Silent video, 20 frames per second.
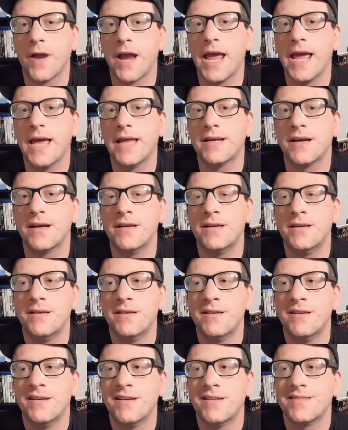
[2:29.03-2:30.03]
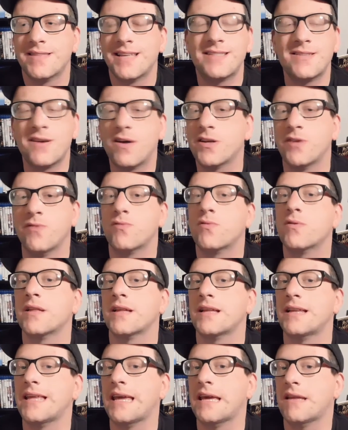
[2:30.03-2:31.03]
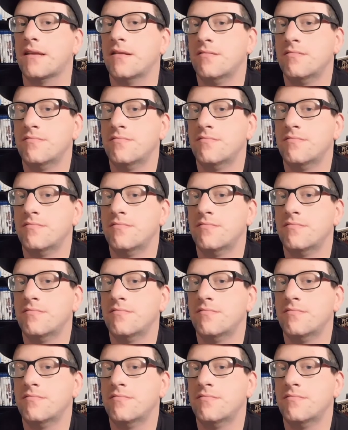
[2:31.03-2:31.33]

Anna, that's all you really need.